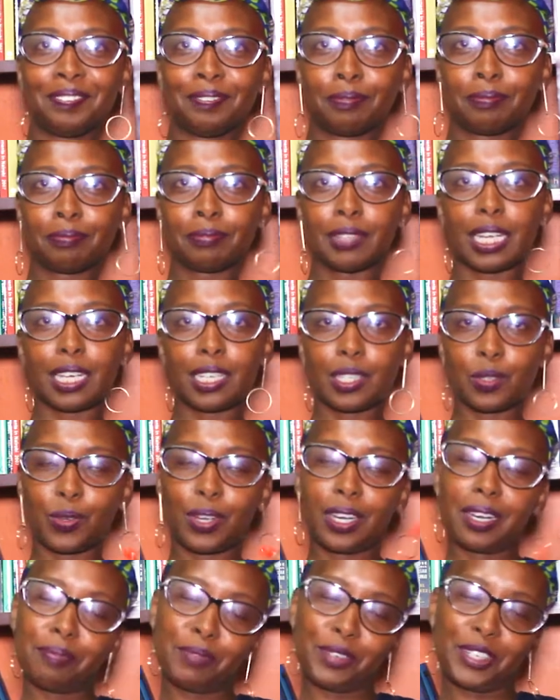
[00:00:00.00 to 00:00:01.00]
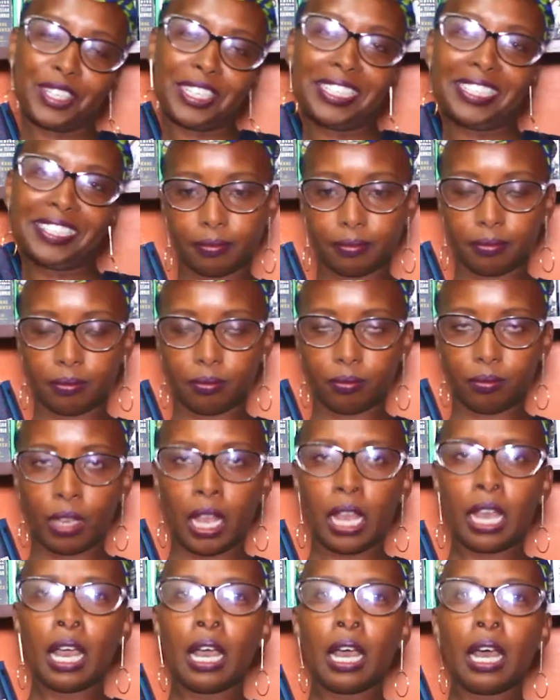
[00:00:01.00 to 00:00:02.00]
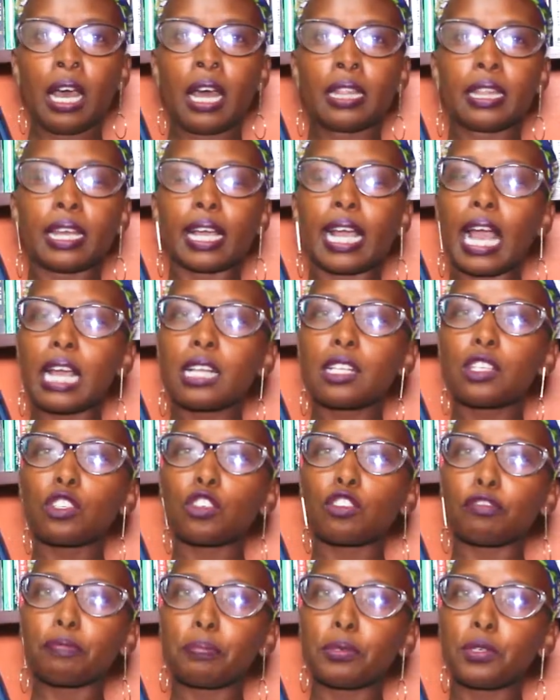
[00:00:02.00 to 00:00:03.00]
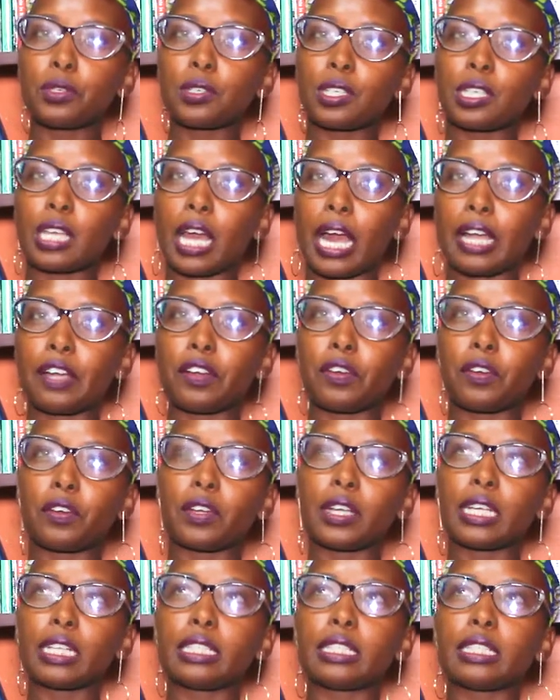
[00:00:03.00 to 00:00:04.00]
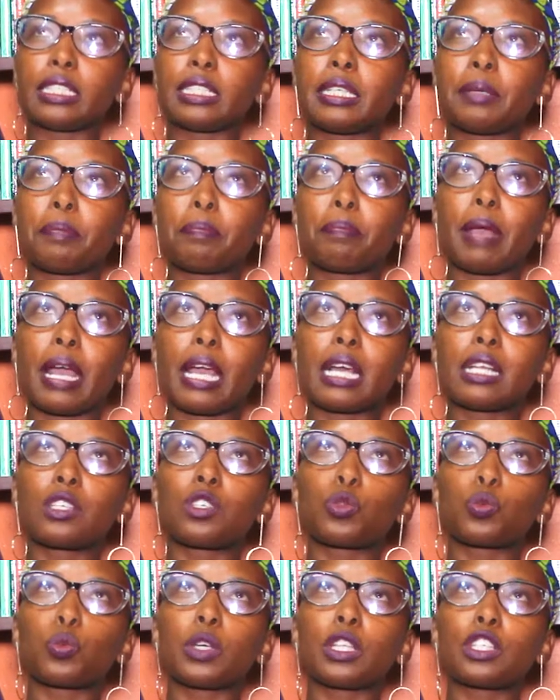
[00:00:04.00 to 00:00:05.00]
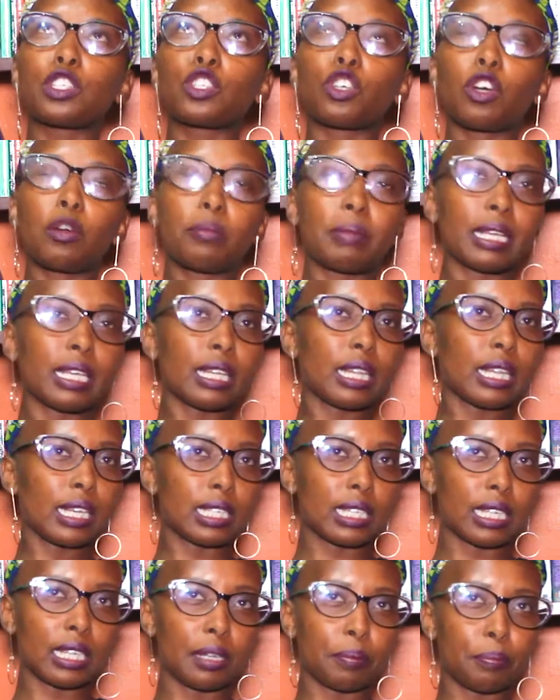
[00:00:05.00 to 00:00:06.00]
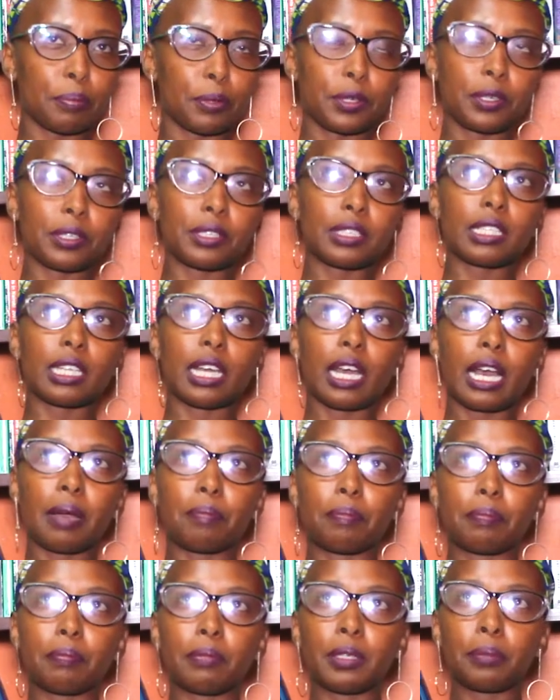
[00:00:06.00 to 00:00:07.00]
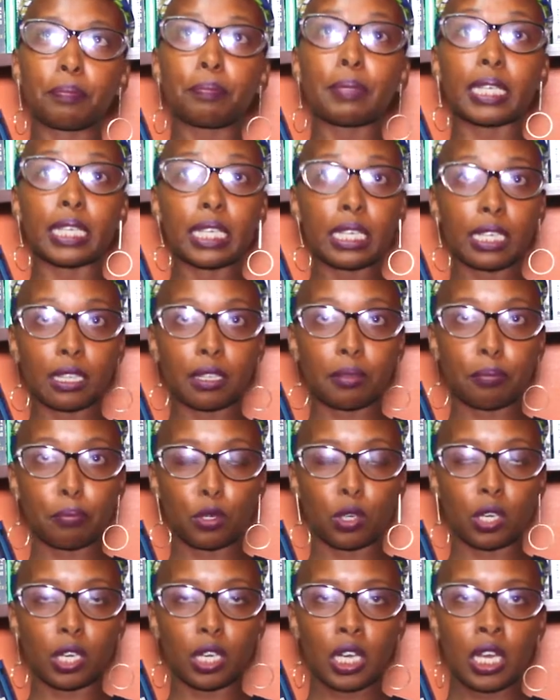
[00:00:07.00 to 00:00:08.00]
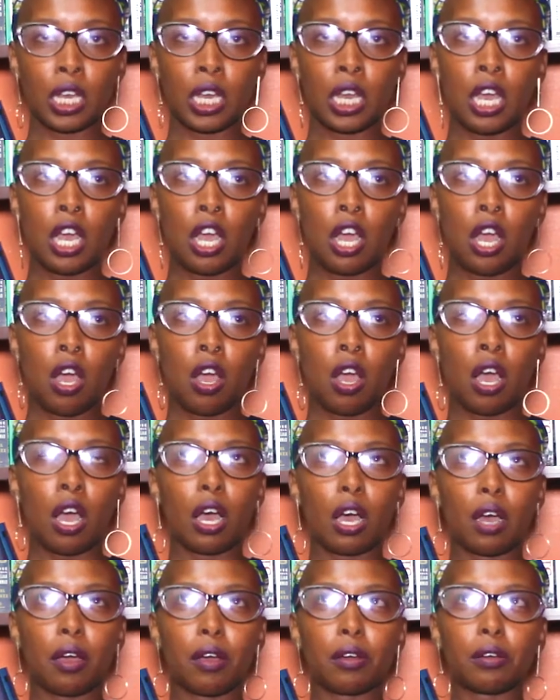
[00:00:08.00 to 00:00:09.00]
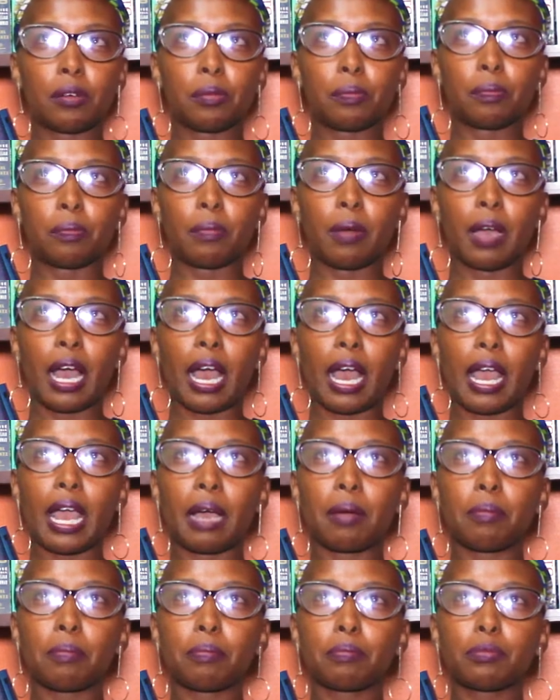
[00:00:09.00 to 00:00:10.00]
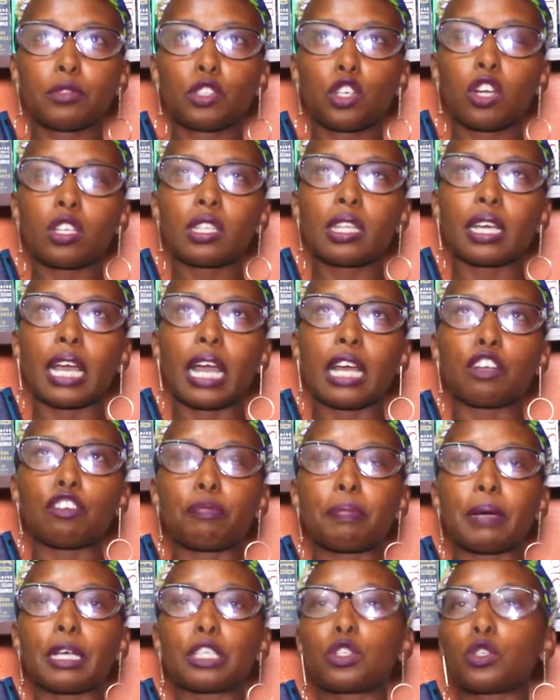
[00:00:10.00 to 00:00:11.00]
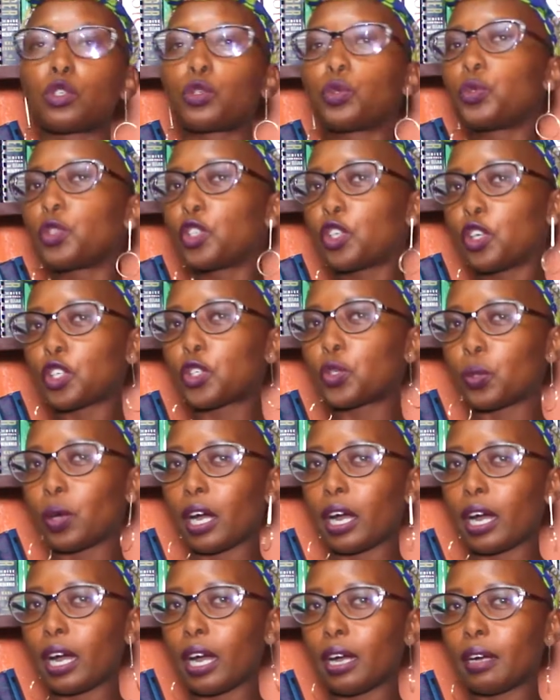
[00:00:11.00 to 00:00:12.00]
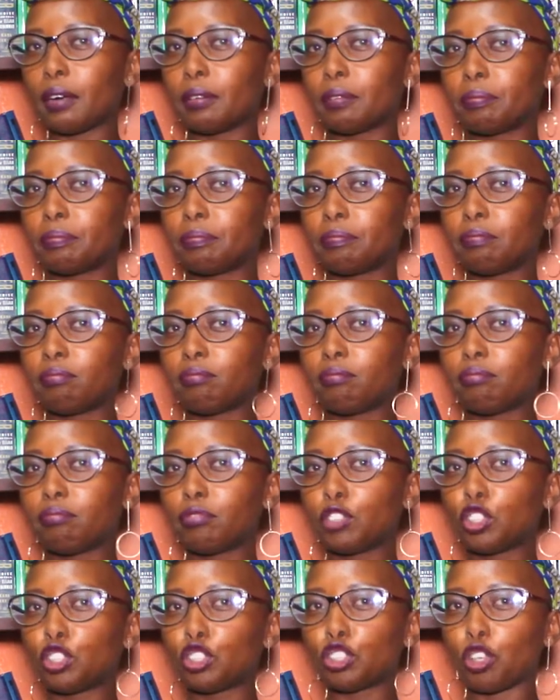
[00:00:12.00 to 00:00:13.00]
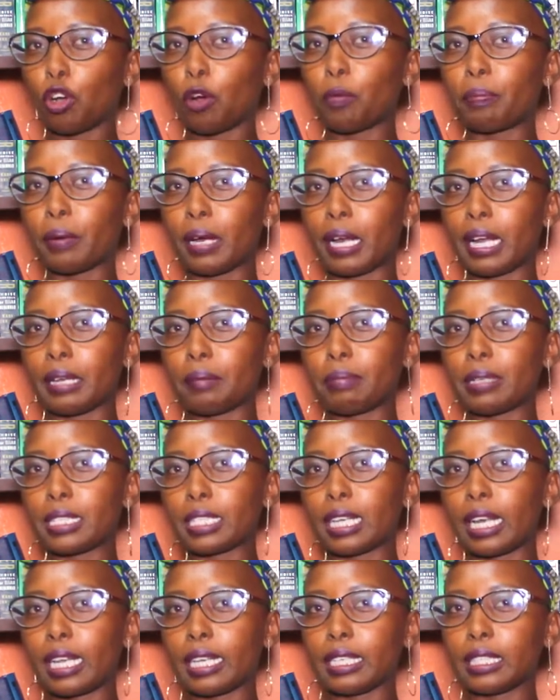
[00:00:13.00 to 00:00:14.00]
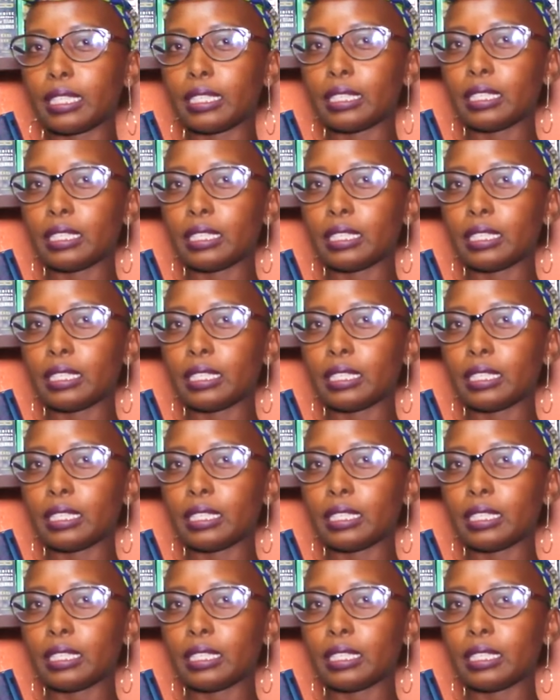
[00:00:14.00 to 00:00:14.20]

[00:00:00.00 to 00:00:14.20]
That is what I'm reading. The kinds of books I read depends with so many things at the point I'm picking the book. I am not the kind of person who would go to a shop and basically